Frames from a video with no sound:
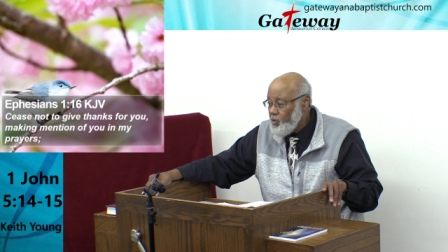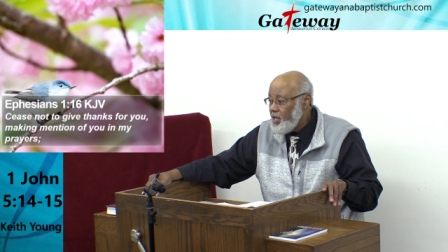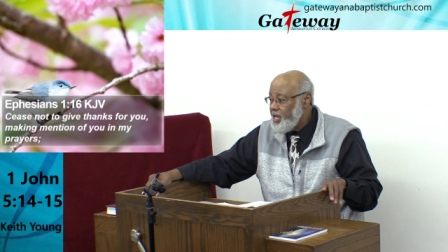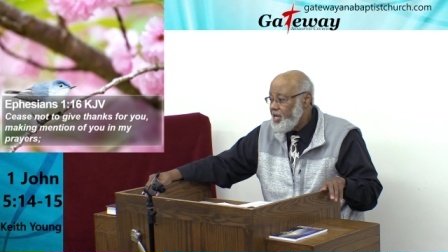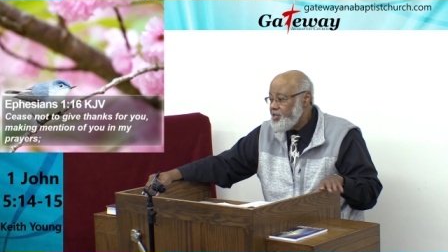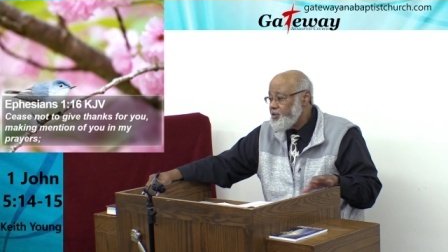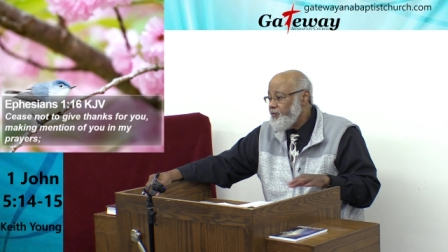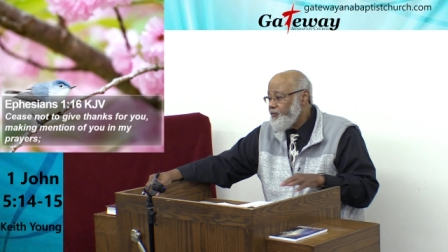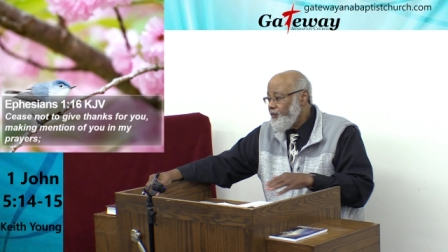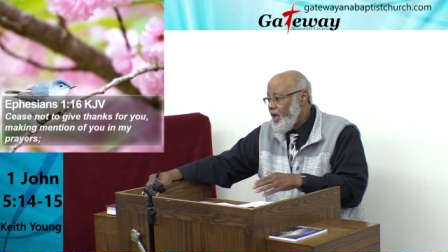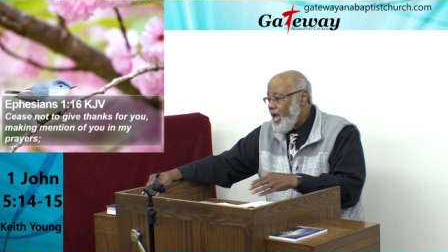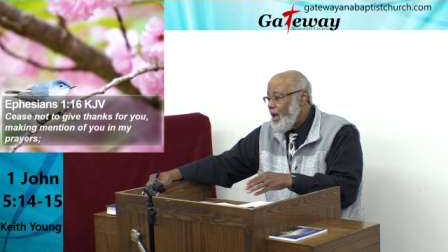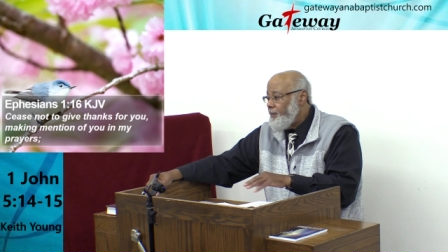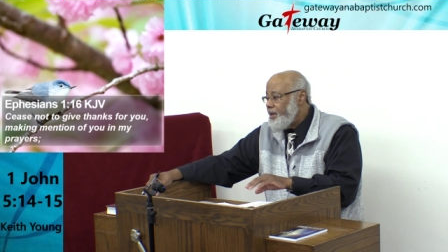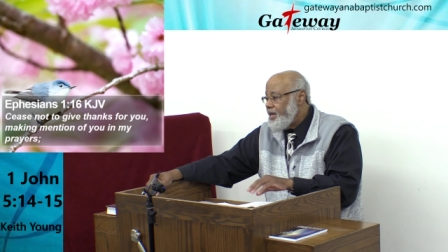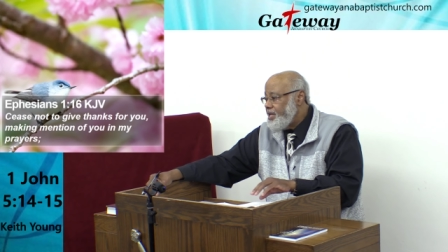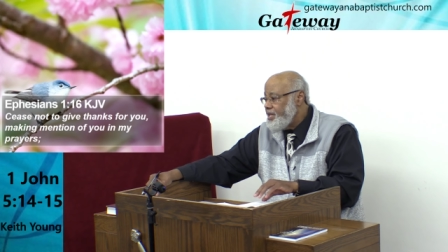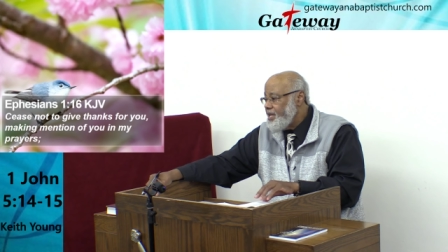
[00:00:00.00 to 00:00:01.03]
Well, there's a
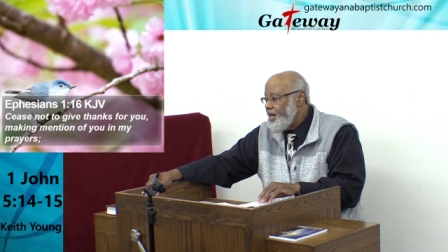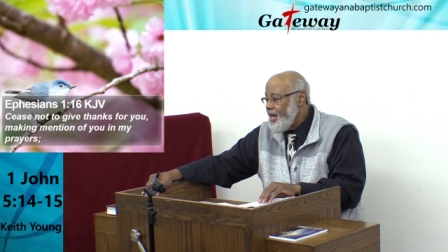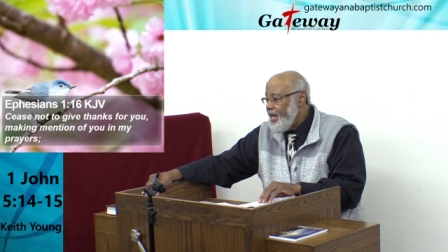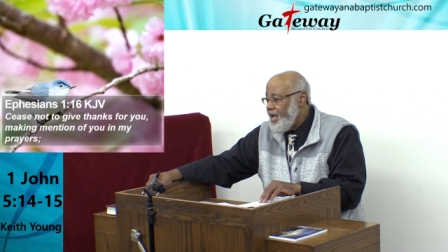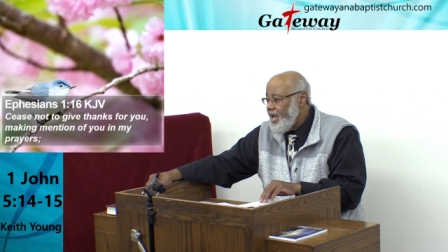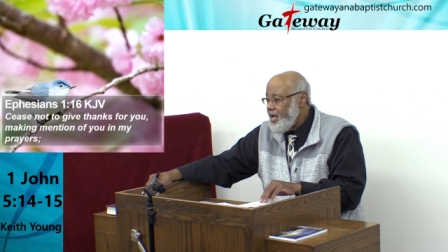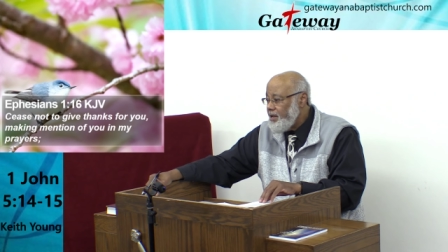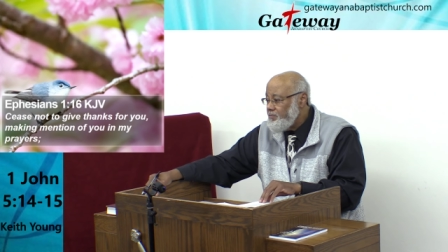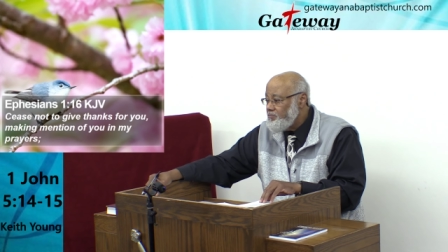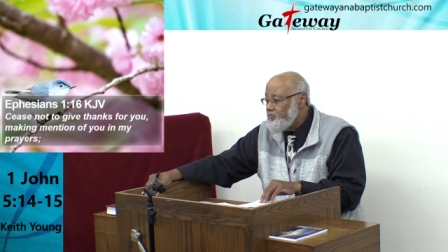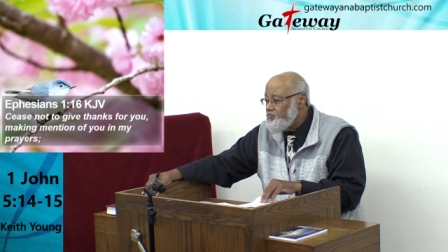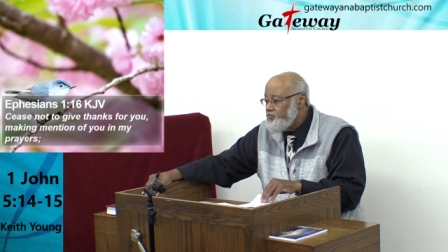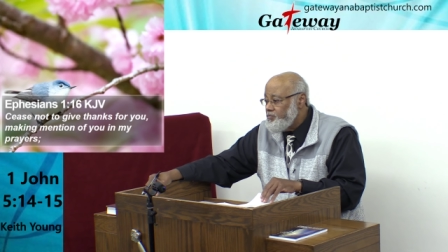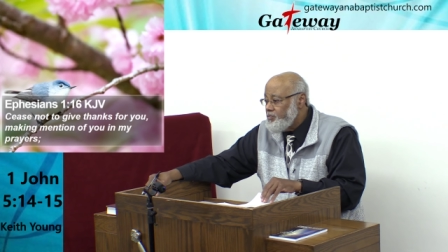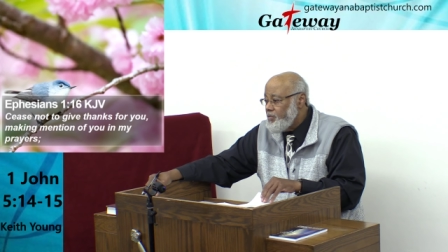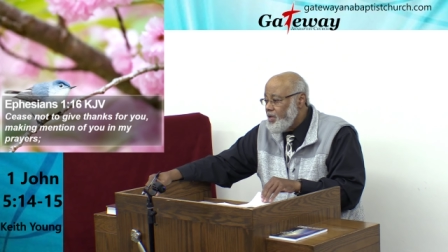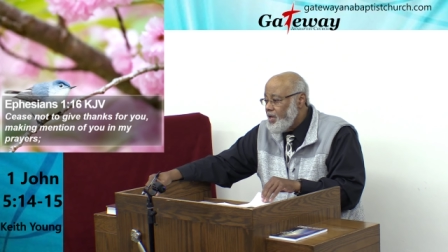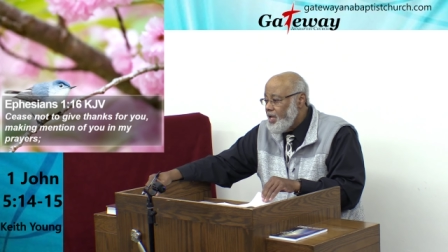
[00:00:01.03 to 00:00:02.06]
famine in the land.
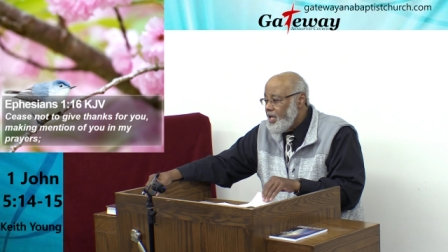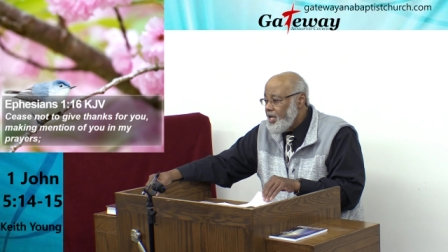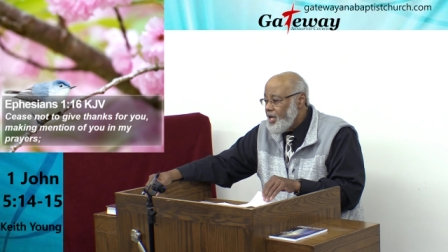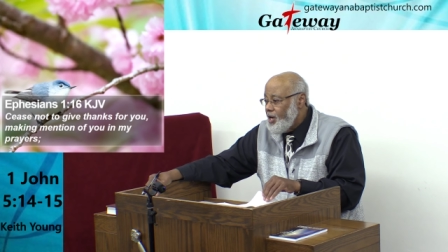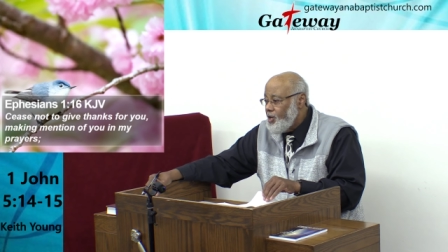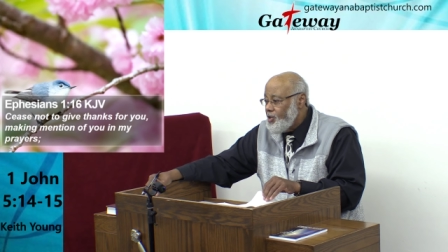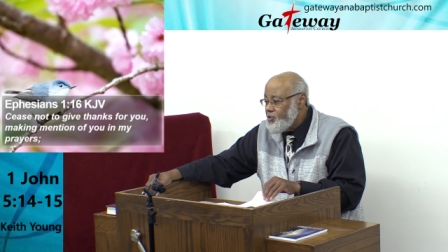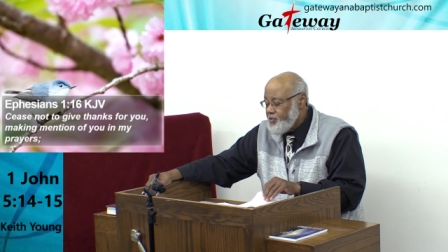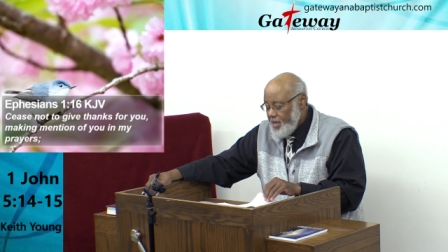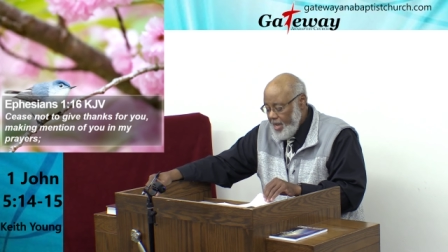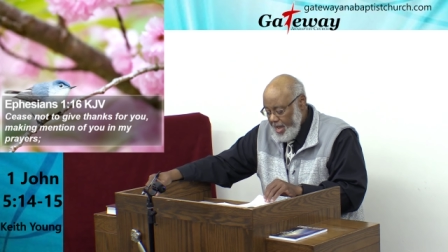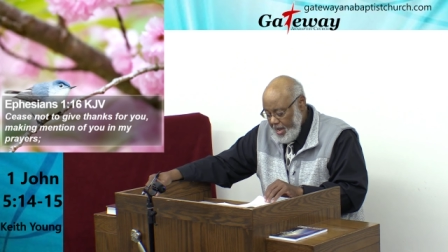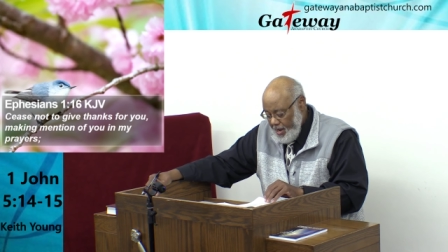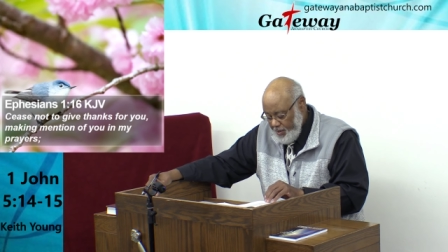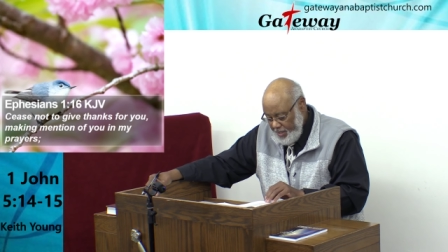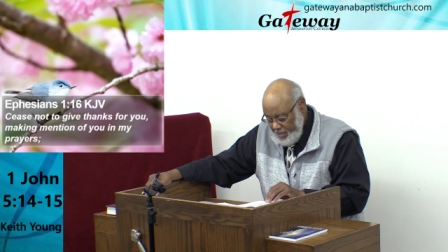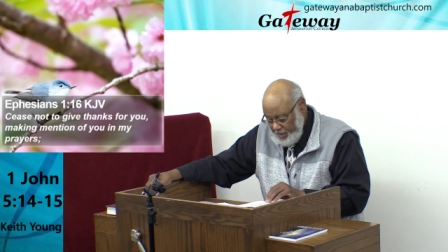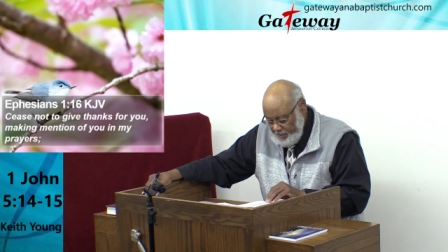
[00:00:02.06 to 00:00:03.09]
He goes
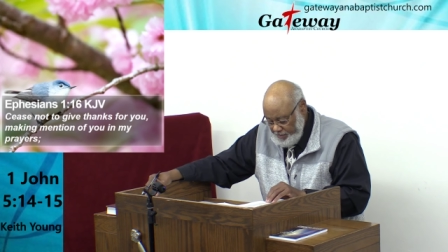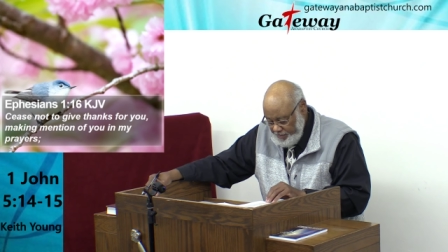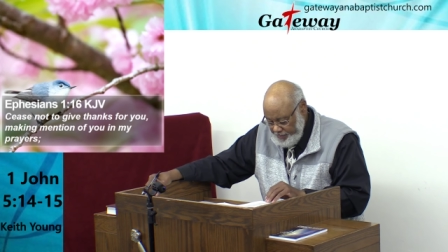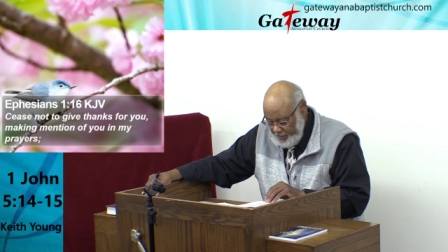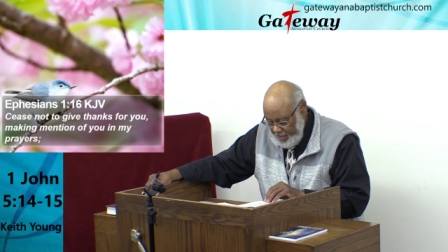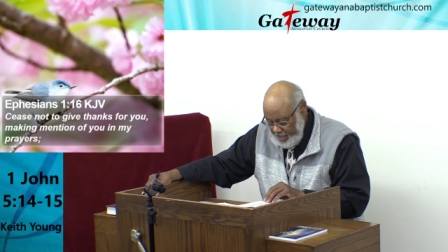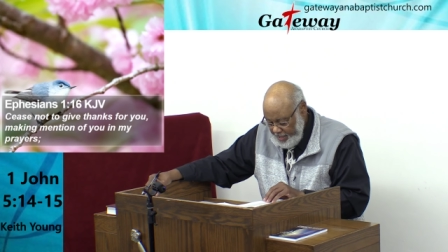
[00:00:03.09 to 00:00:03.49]
down in,